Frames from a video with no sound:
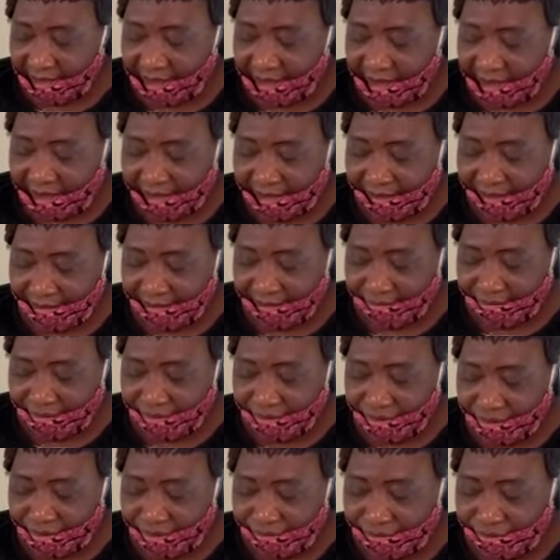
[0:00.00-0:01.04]
And
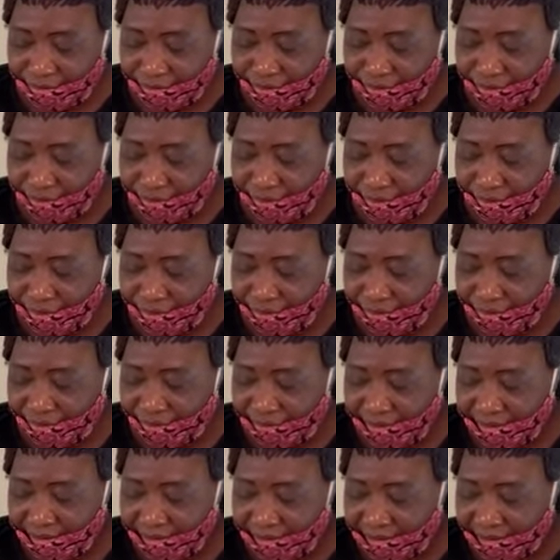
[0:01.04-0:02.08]
also
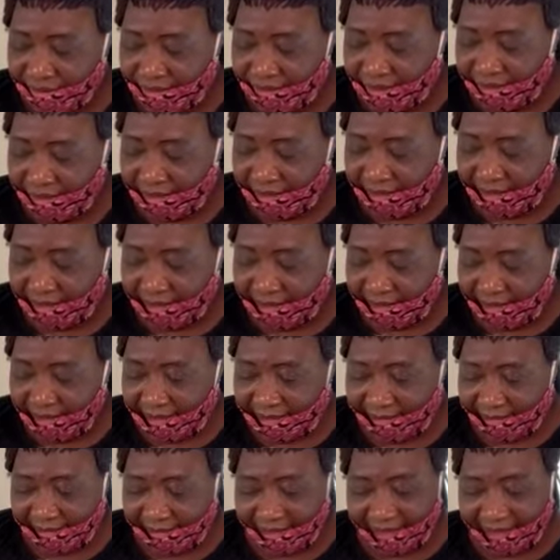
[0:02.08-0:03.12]

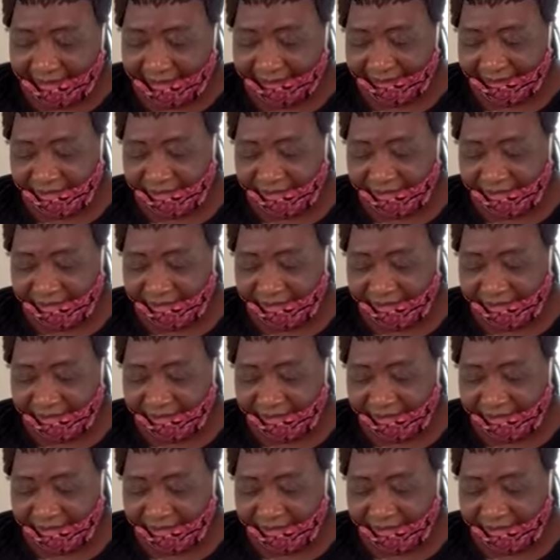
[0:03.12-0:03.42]
that's